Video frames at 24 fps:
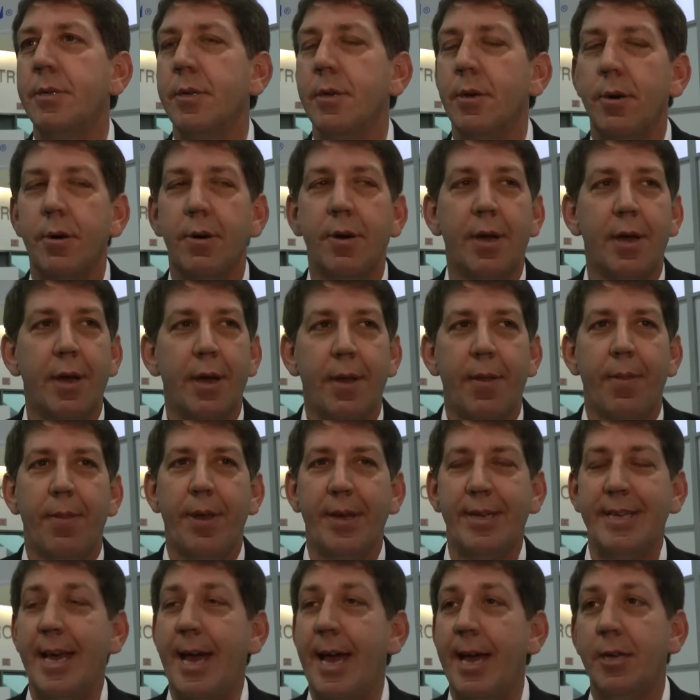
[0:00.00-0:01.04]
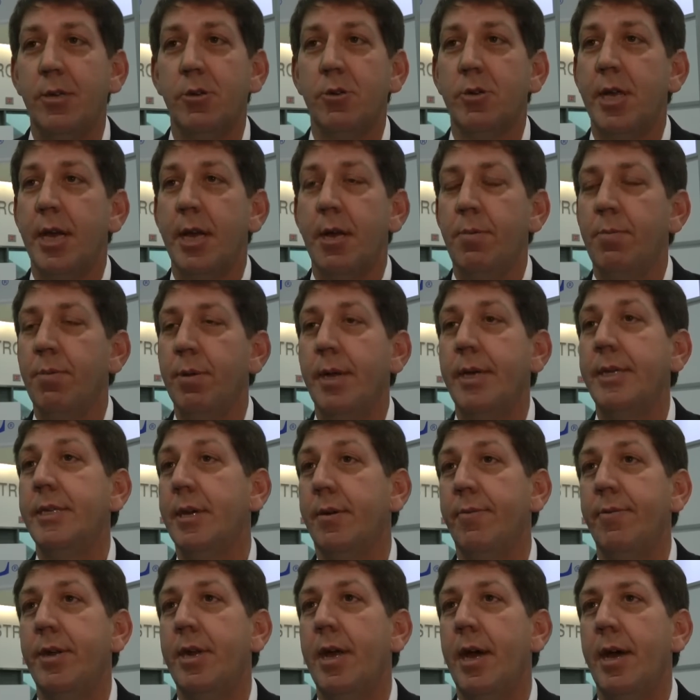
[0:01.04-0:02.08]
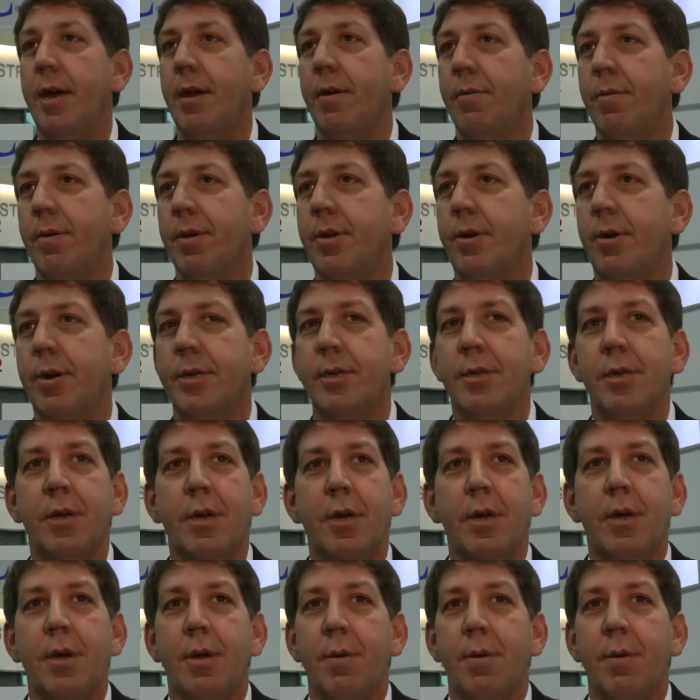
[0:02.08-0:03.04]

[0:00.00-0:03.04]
So the attacks are taking place every day, whether it's